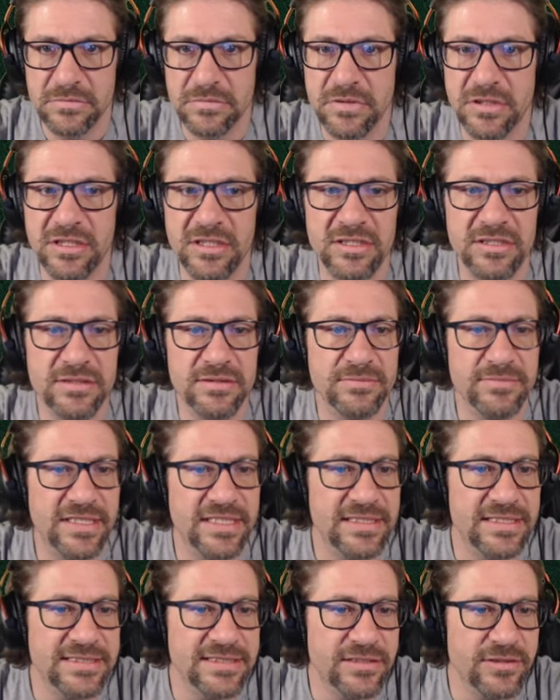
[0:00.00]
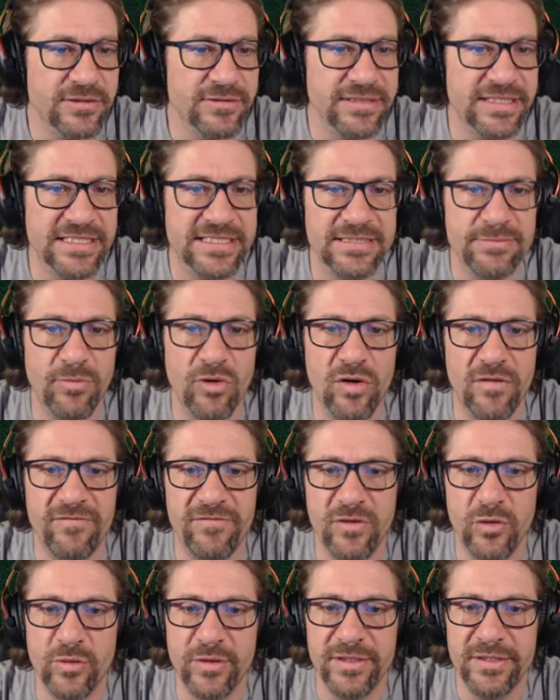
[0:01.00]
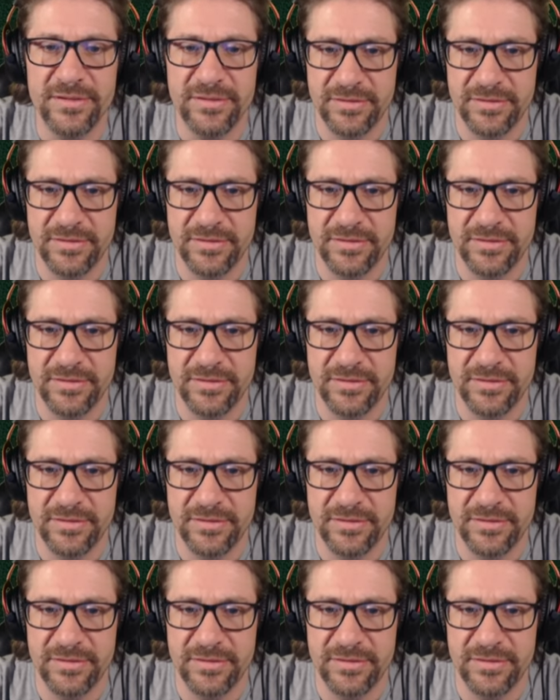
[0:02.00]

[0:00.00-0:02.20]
um, let's go to small floor,